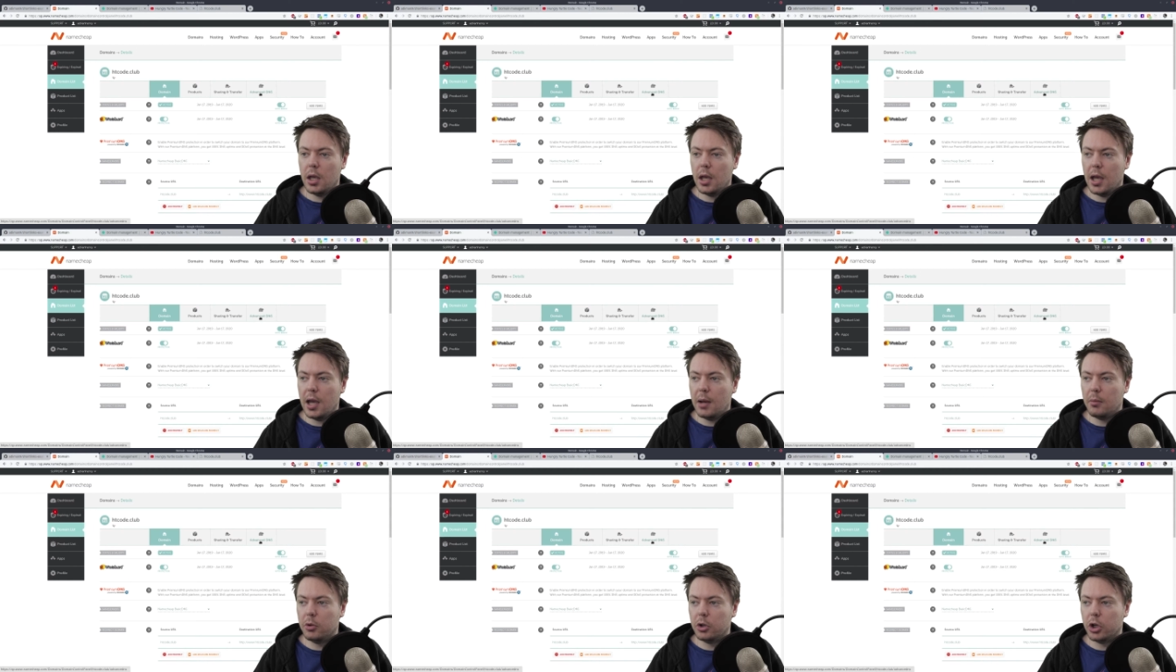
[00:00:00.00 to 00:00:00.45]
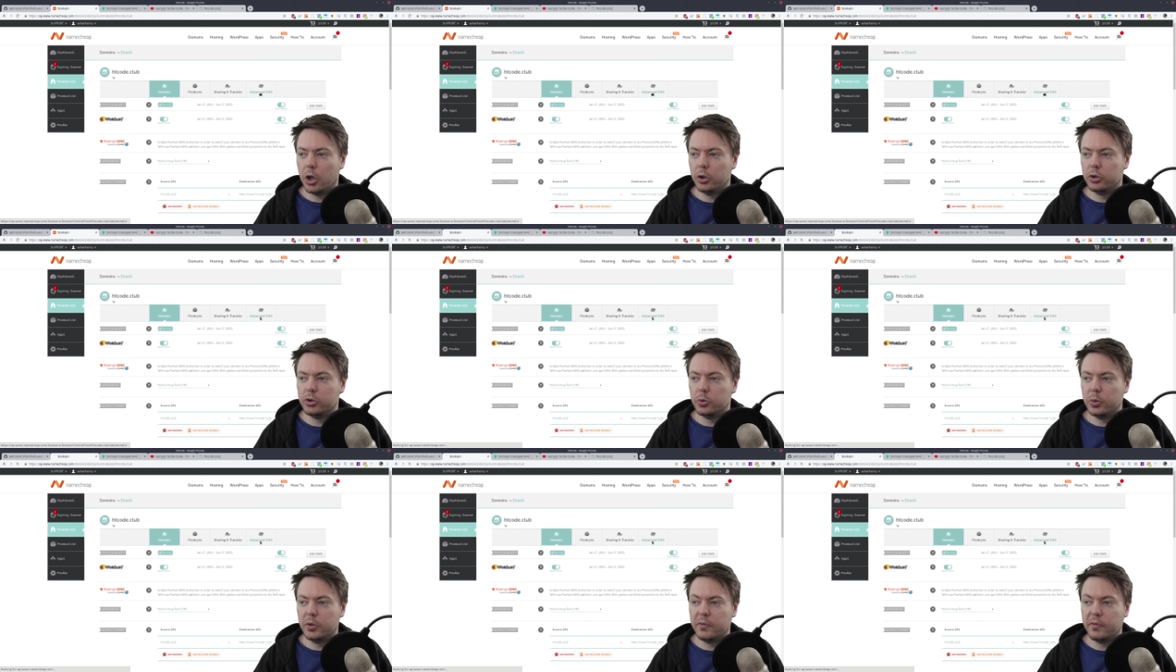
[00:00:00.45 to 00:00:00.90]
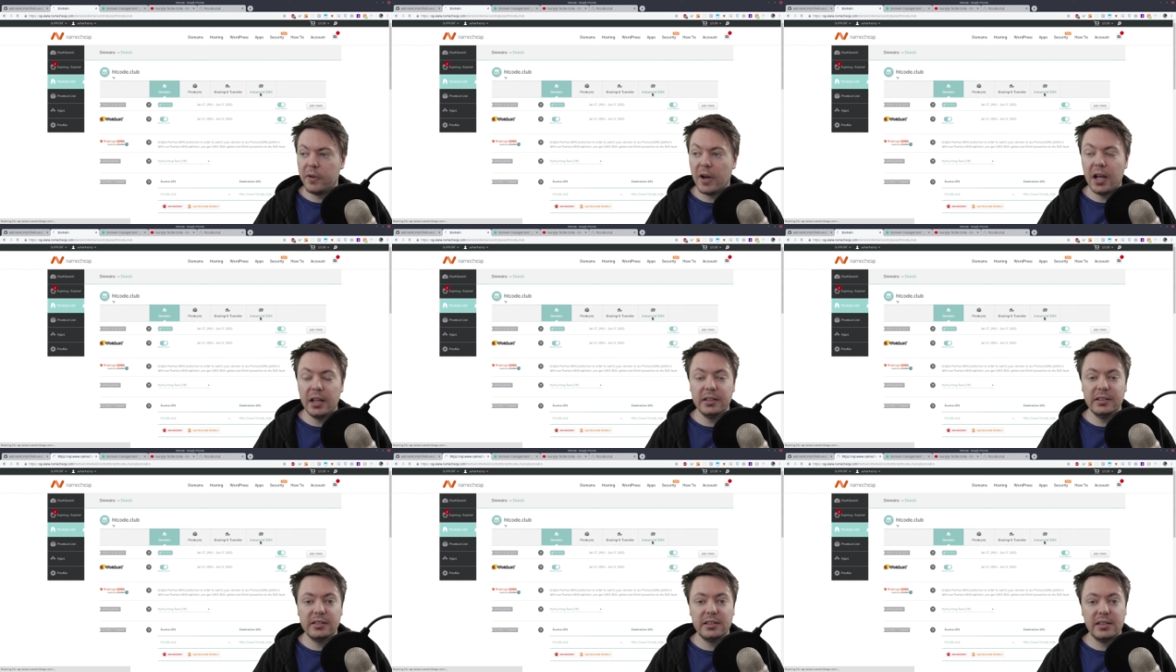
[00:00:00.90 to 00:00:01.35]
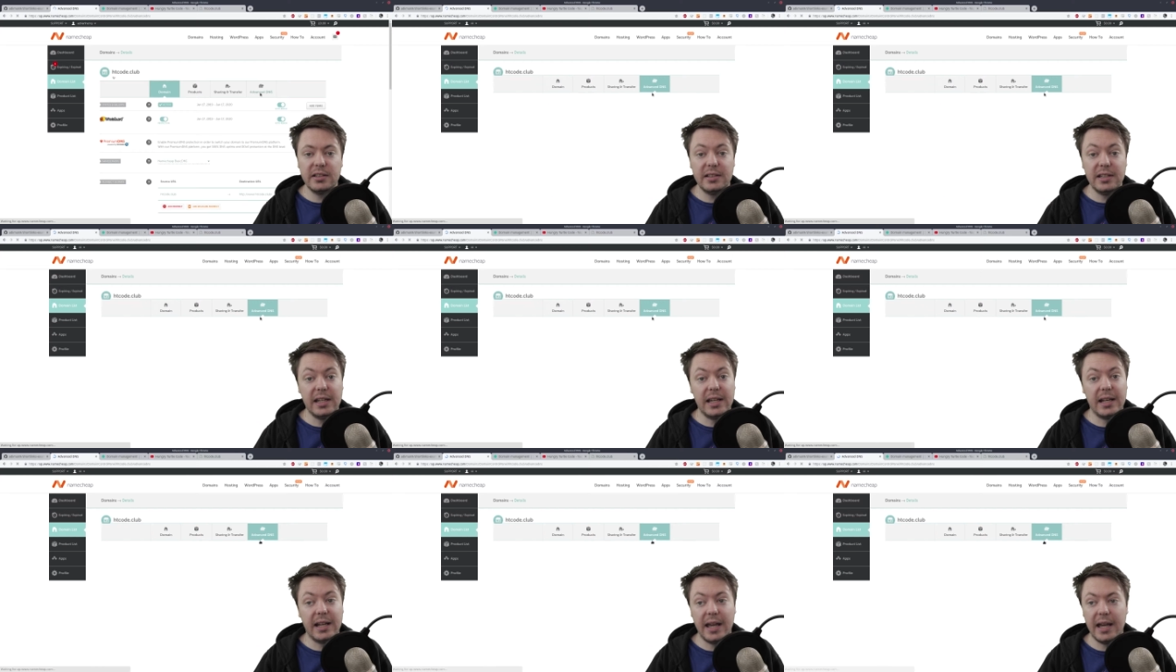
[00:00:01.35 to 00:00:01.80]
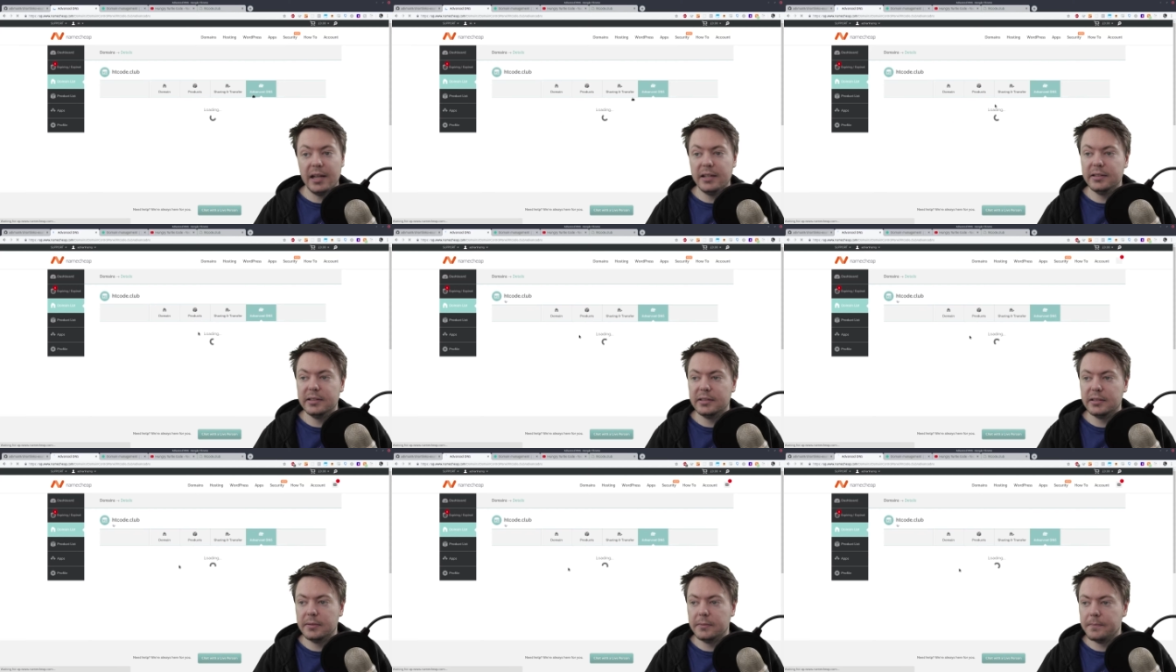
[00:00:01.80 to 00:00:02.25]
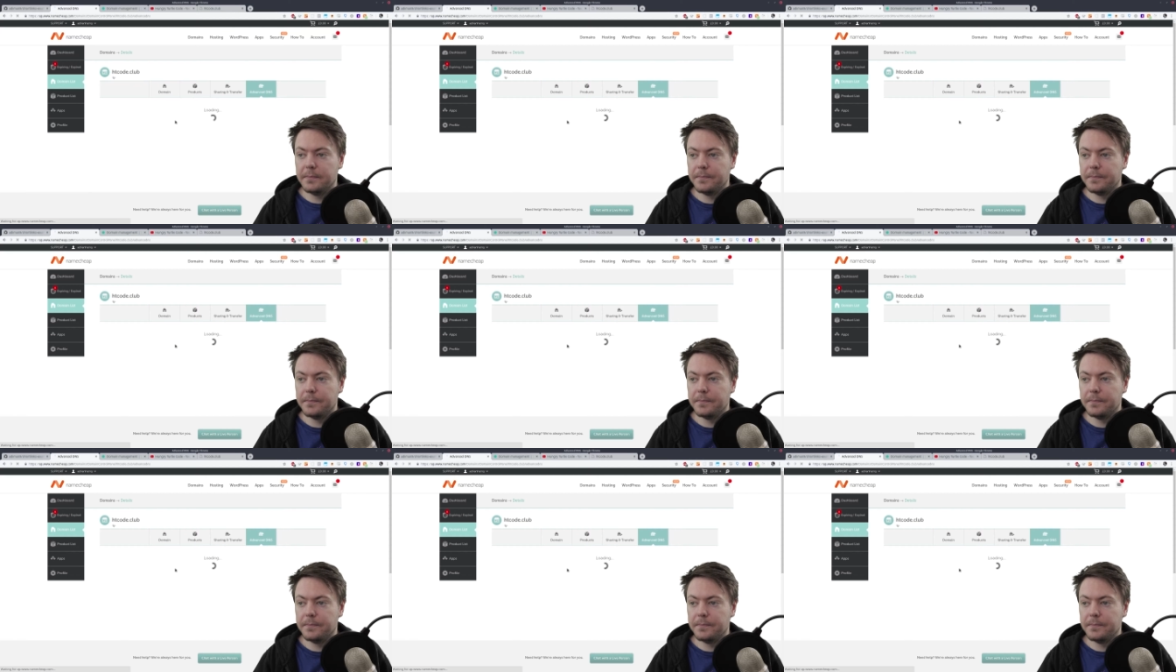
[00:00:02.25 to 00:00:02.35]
and we'll go to advanced D N S.